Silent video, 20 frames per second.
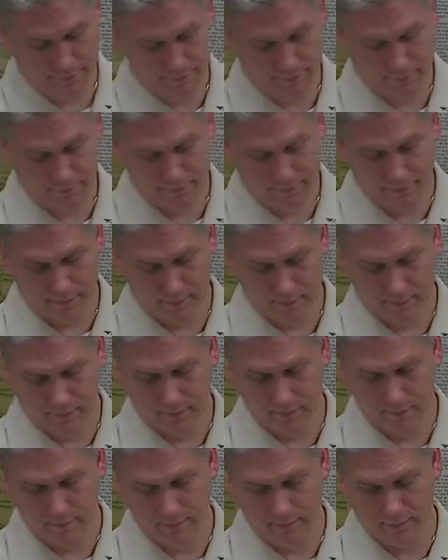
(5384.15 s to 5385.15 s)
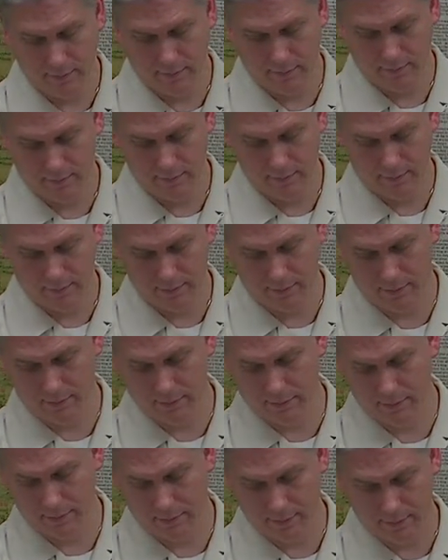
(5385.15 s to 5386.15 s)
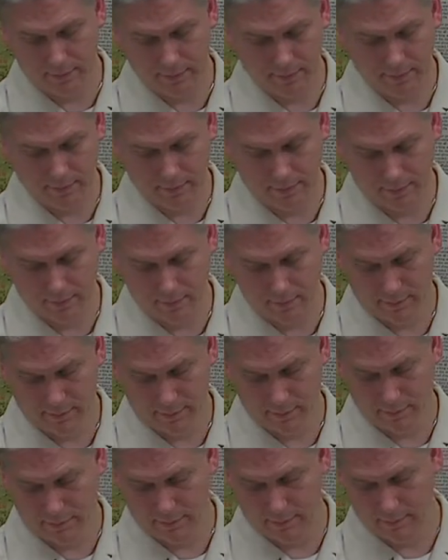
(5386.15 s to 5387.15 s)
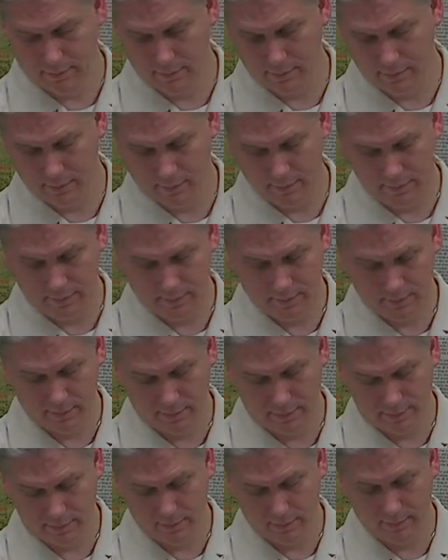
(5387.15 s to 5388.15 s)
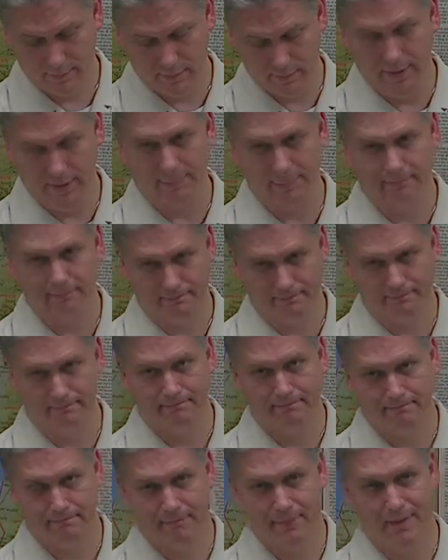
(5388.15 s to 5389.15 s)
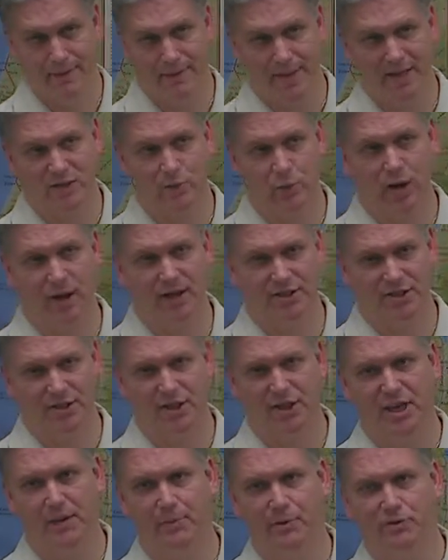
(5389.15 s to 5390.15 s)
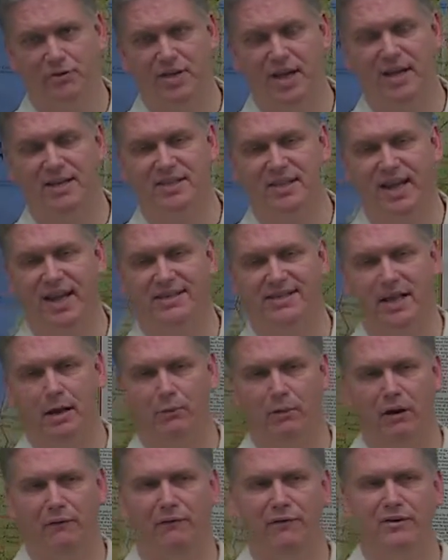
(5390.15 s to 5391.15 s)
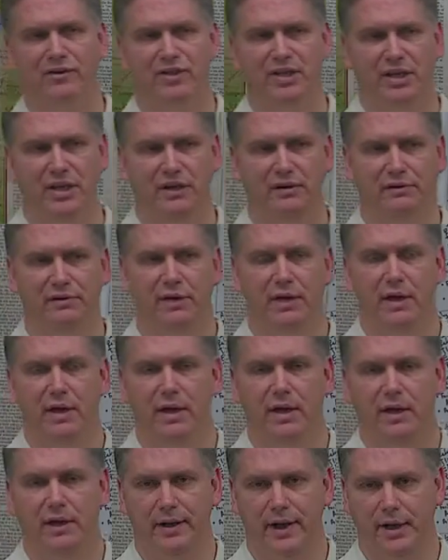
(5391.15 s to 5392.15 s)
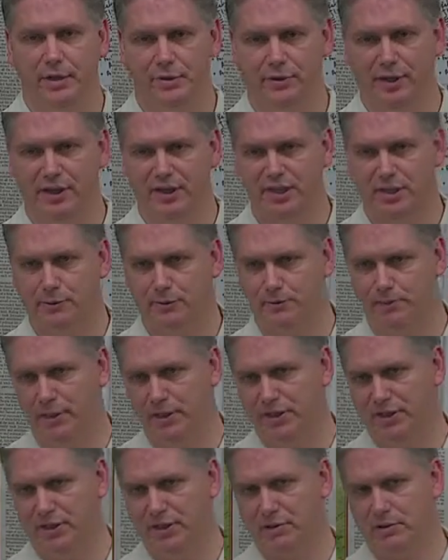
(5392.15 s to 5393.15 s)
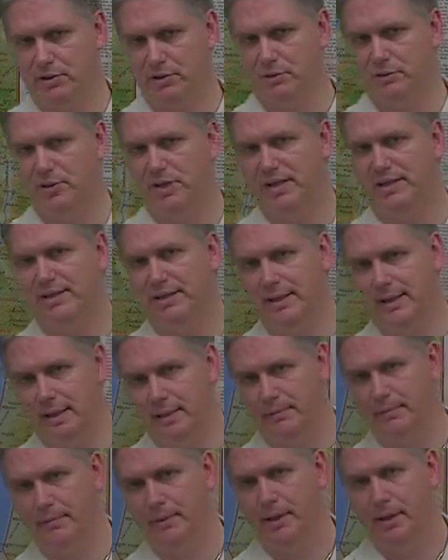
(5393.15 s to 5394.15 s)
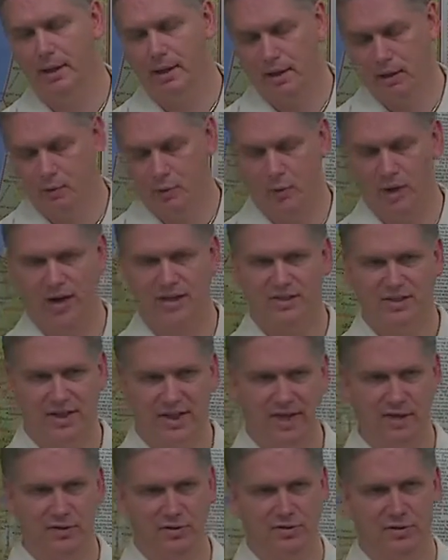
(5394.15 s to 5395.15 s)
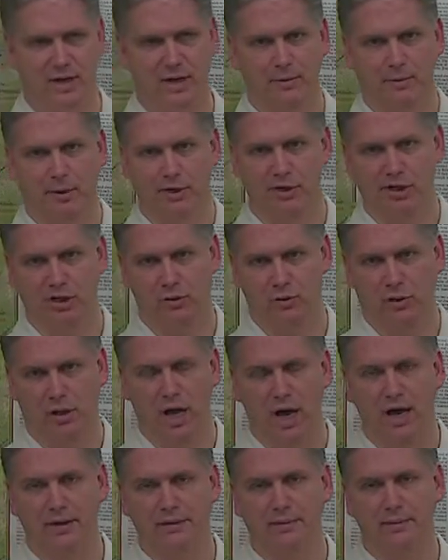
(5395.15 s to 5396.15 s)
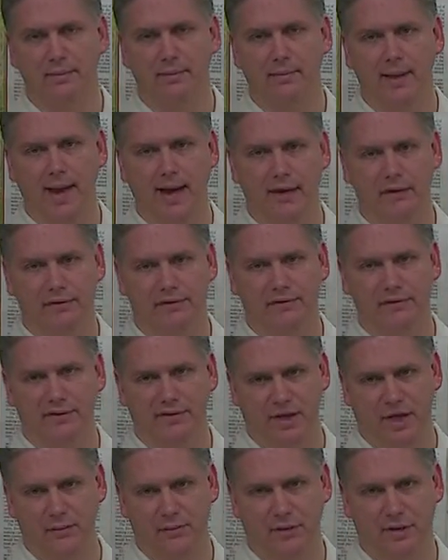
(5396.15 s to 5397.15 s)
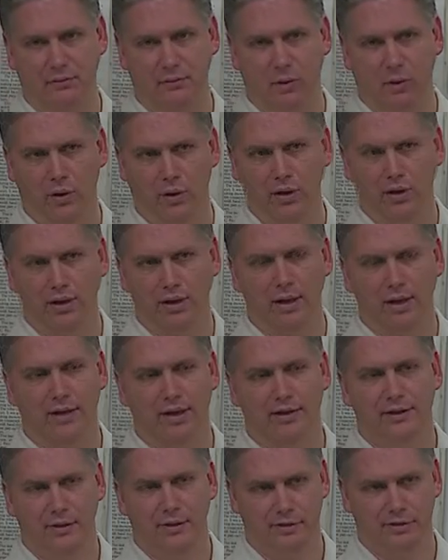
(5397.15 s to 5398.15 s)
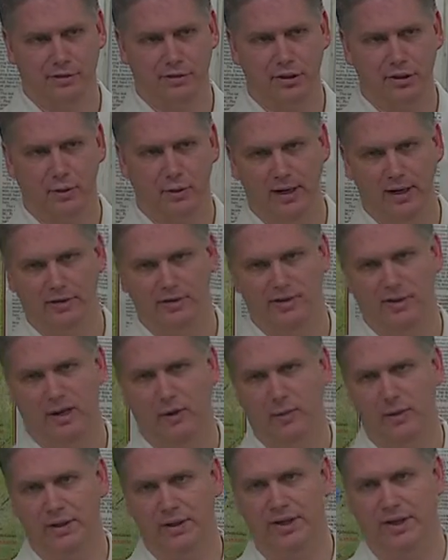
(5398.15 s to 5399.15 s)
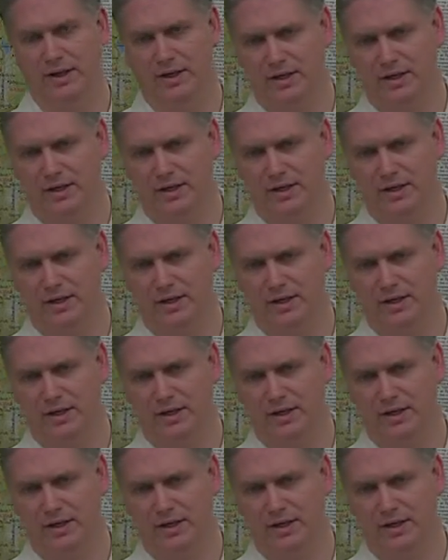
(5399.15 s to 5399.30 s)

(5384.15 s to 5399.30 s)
Elaney said, uh, New King James says, my angel. Yep. That's why, because in the Hebrew text, it has that referencing of an angel that's, that's unique to him. Whereas the angels that rescued Lot out of Sodom and Gomorrah, those are two angels that went there.